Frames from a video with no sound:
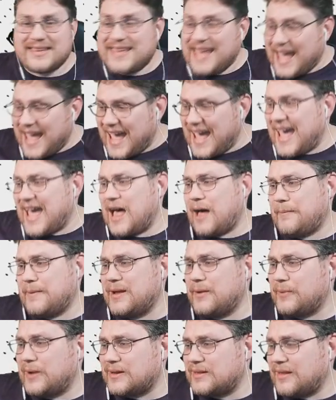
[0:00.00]
Yeah, I
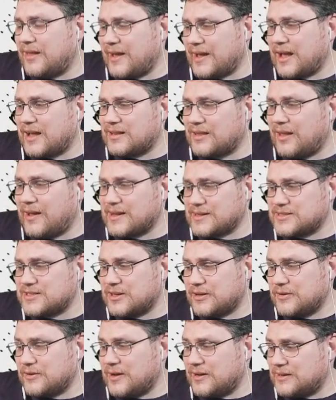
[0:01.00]
mean, I'd like to.
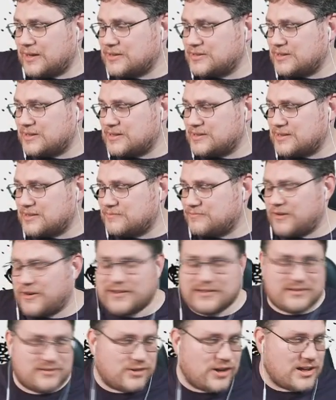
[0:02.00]
I'd actually
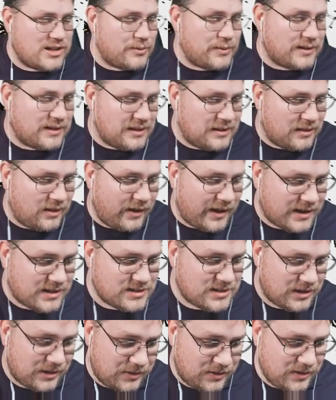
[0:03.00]
very genuinely like
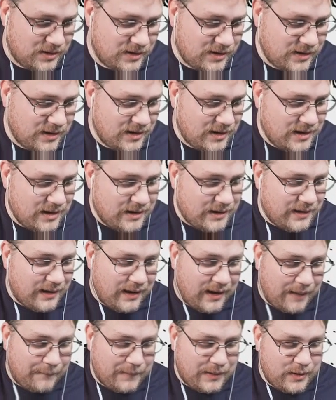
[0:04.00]
to.
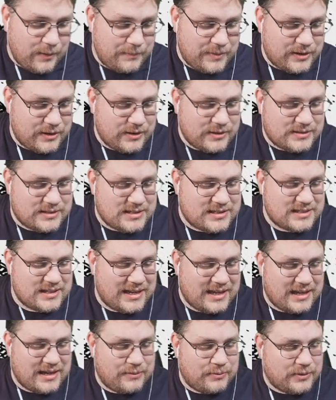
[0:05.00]
It would be good to
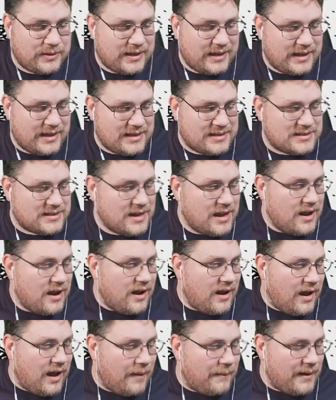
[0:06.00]
see what it is.
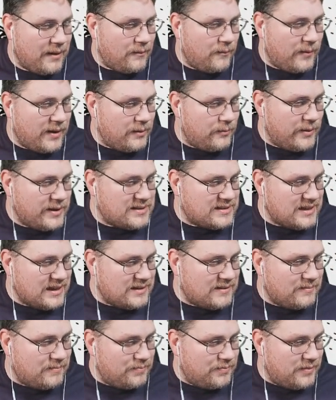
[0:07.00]
I mean, we
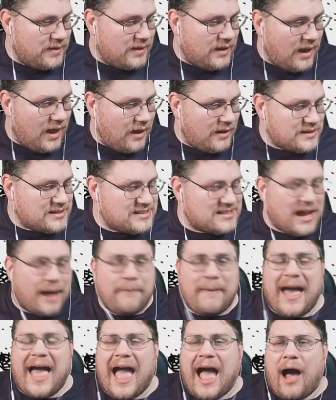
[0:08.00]
did.
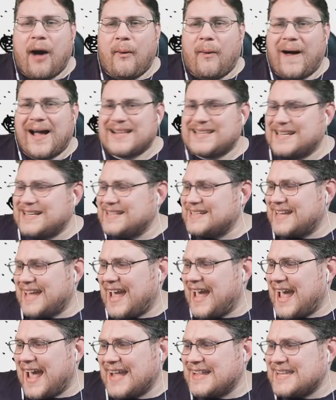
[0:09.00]
Somehow, I didn't
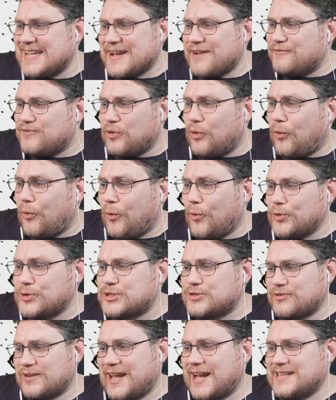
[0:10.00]
get any of the
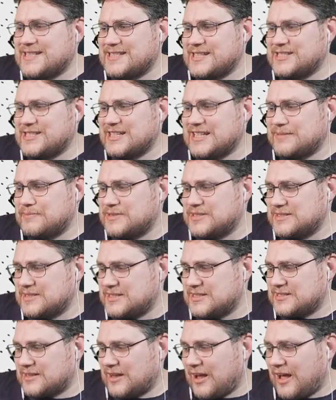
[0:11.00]
horse-related achievements at the
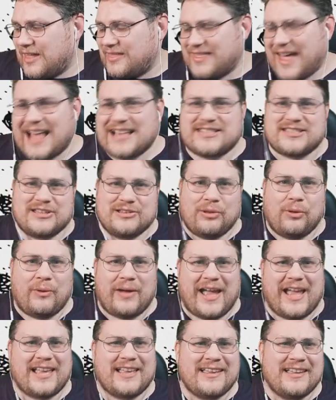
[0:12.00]
start. That's
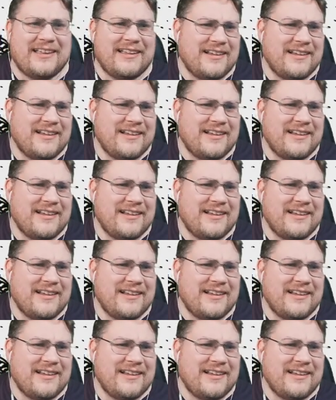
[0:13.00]
annoying.